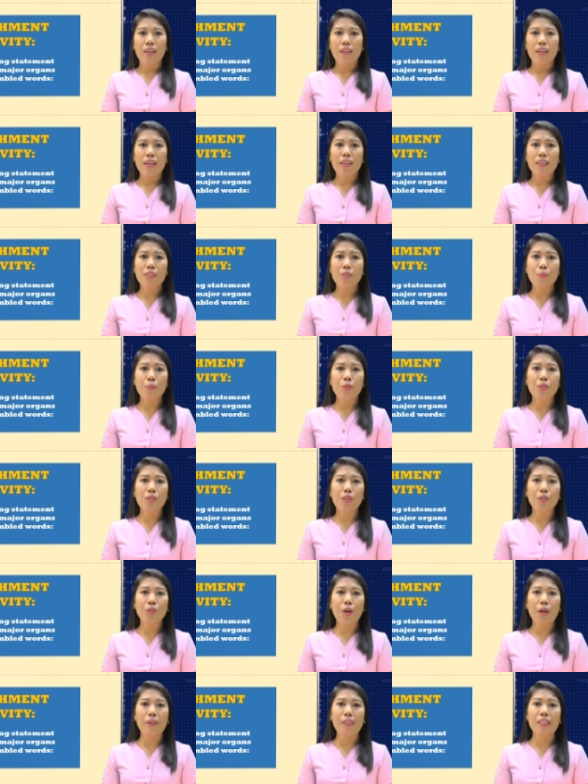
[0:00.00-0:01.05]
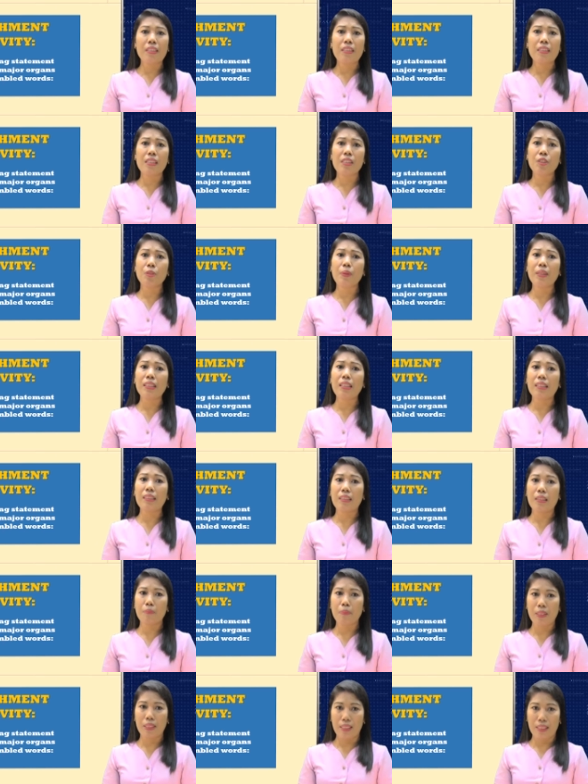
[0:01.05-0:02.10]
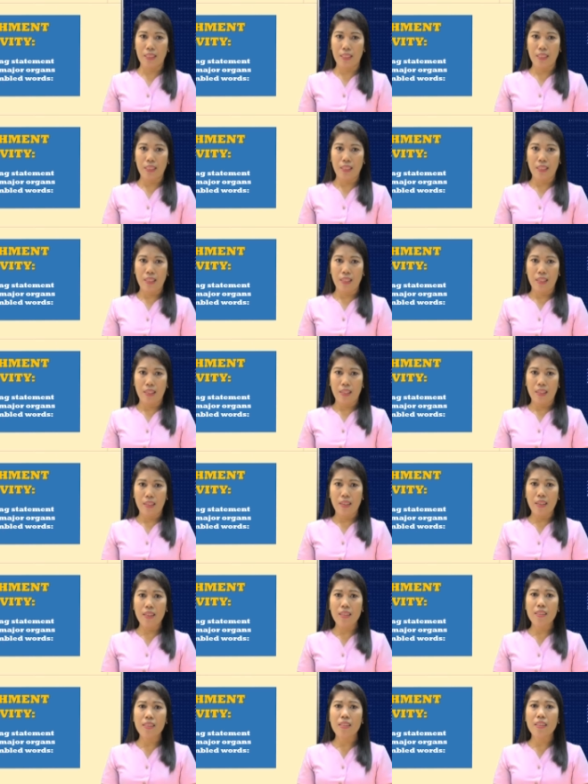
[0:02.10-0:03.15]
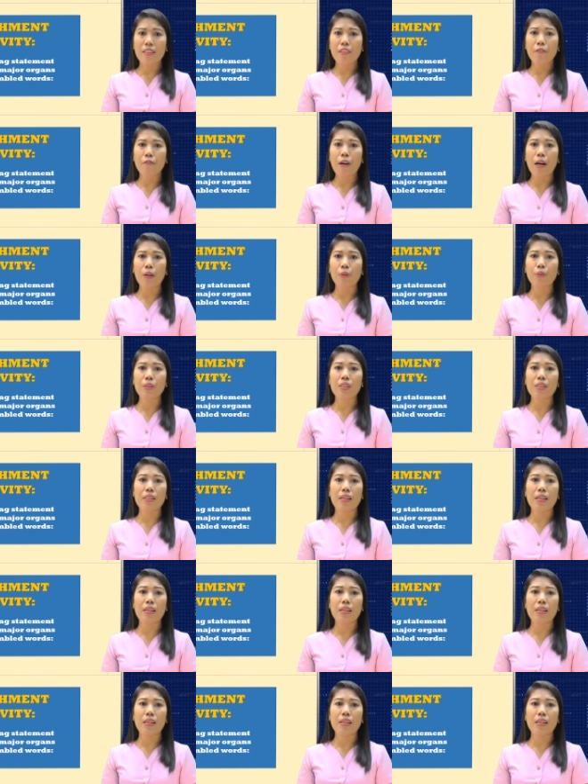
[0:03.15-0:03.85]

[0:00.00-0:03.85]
Let us proceed to our enrichment activity. Let us read the following